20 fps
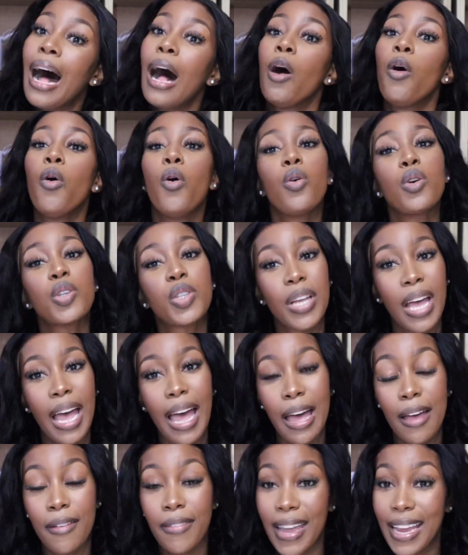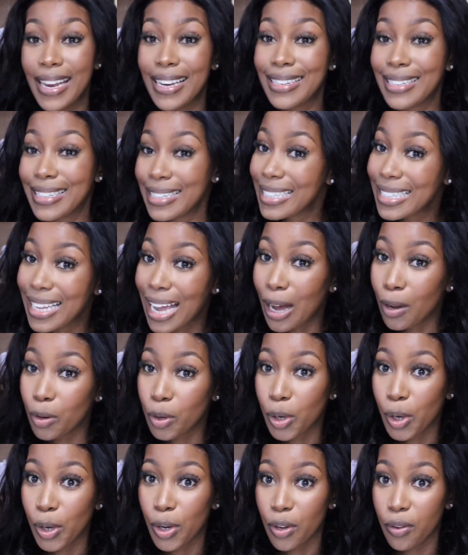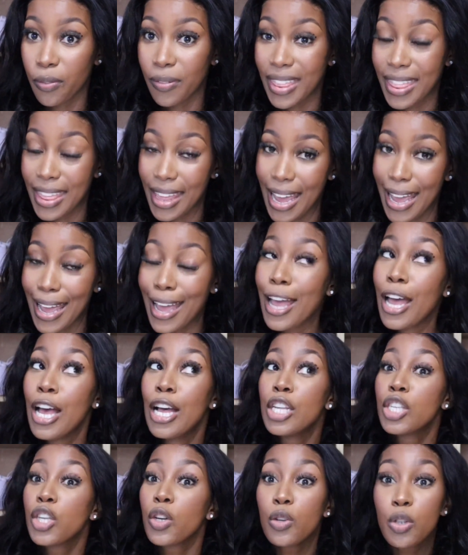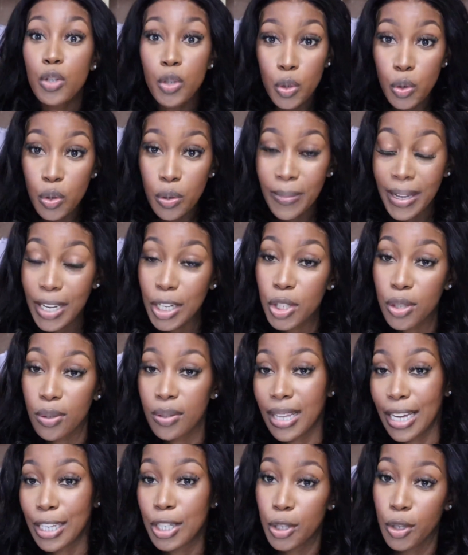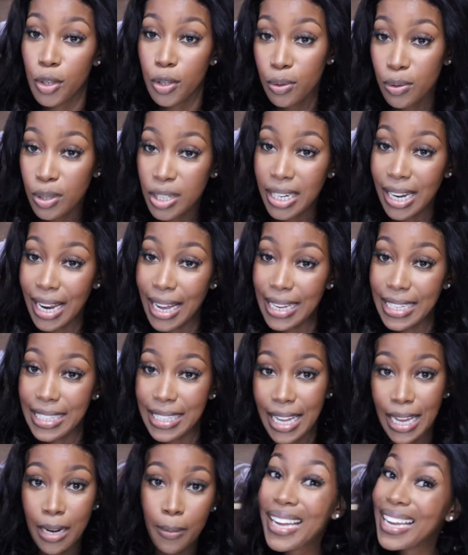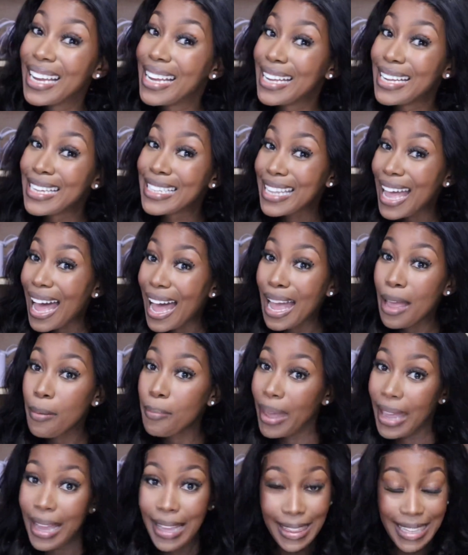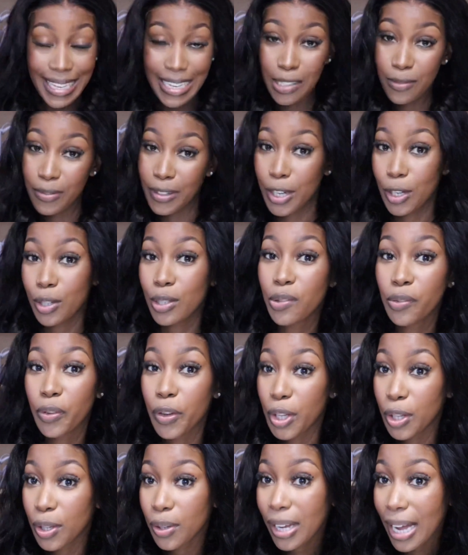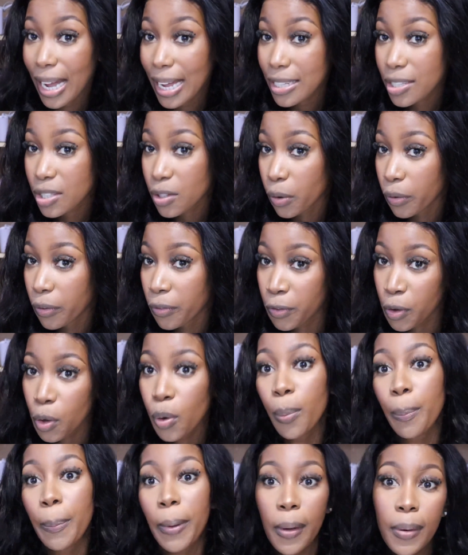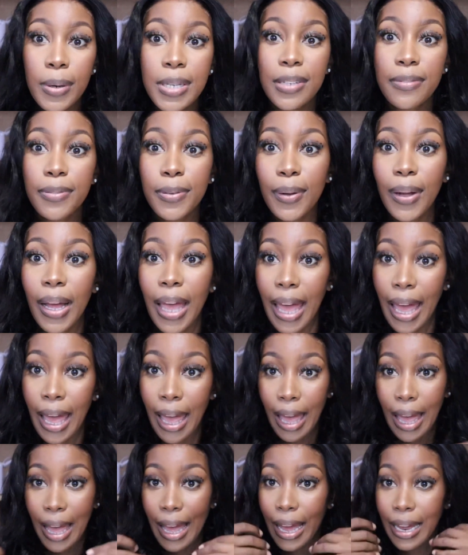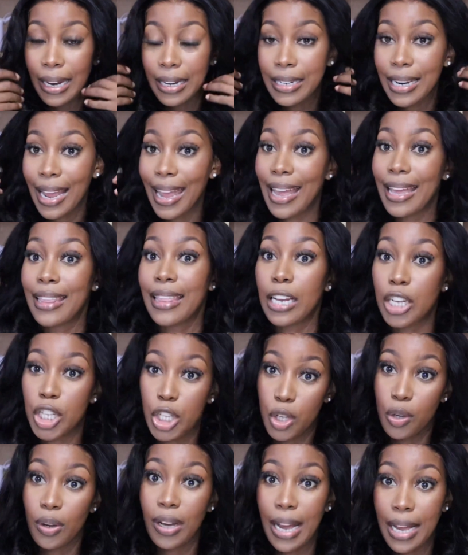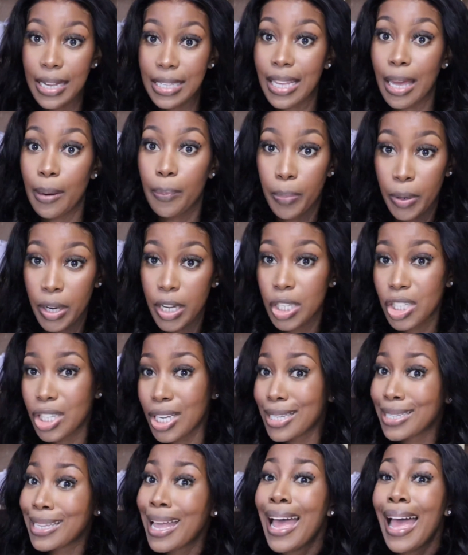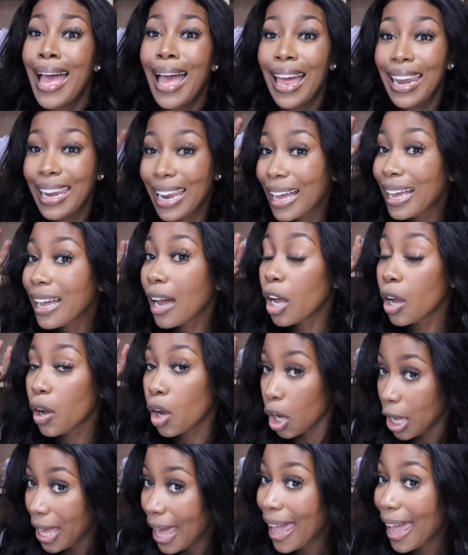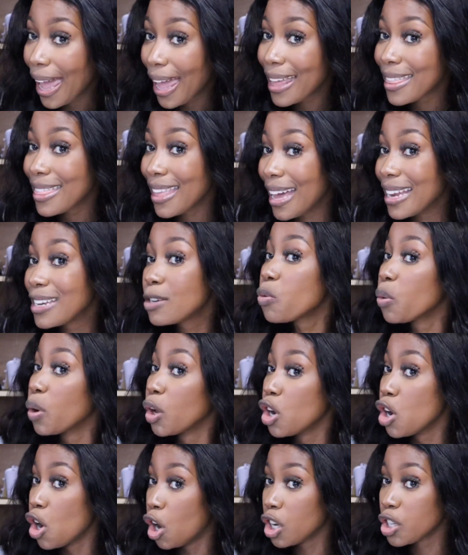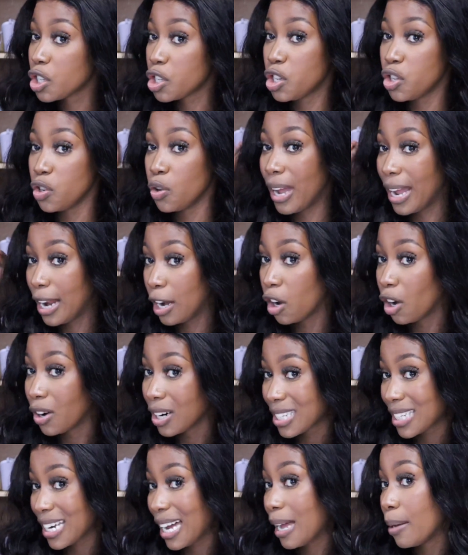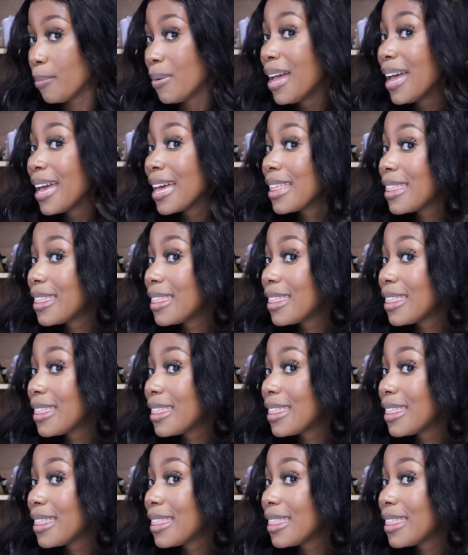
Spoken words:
I'll also have a discount code over there, so do make sure that you utilize that, because I make these videos for you guys to review beautiful hair and hair that you guys can purchase, and like hair that will last you a long time.